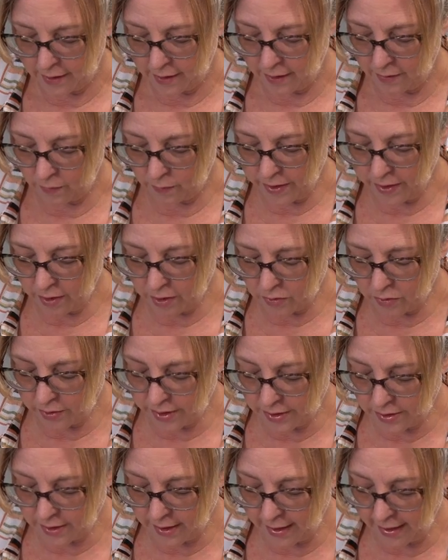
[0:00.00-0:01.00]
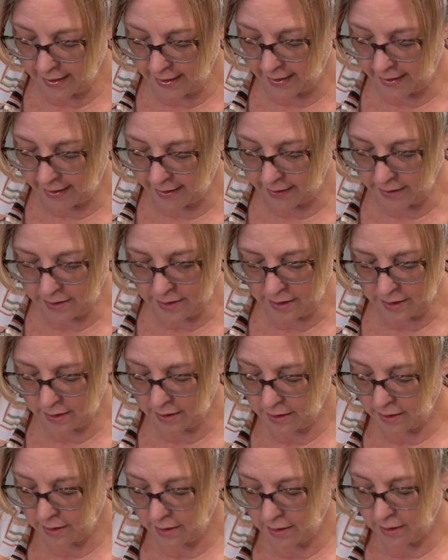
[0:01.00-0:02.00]
And we are going to add
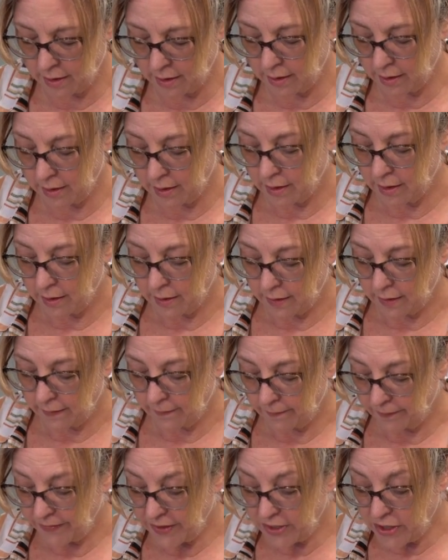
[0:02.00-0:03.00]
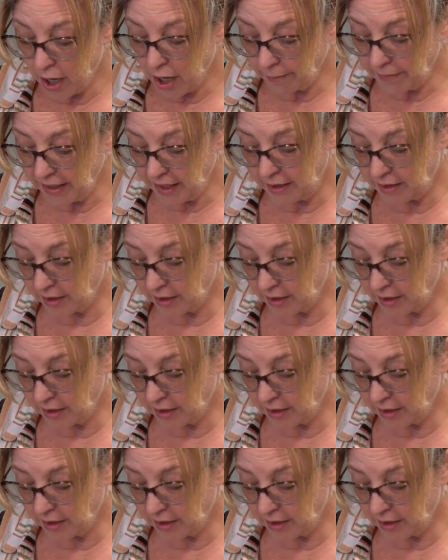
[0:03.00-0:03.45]
yummy,